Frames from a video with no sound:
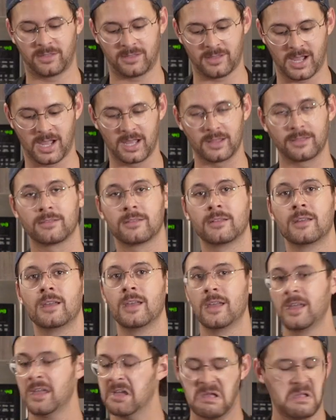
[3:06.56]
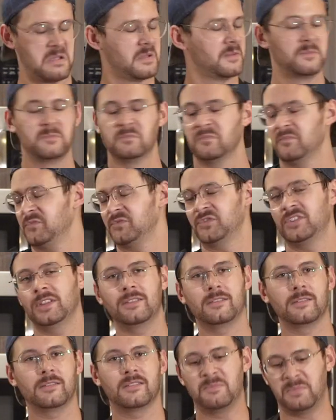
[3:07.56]
sauce.
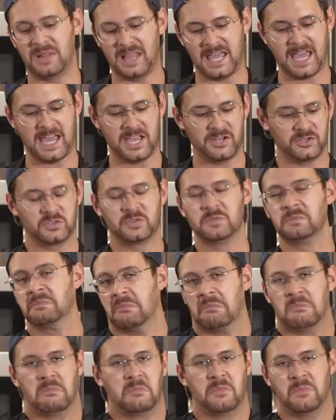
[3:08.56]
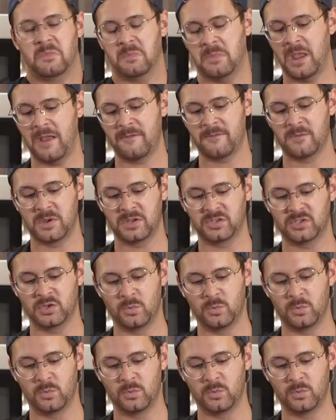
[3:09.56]
Just a splash, however much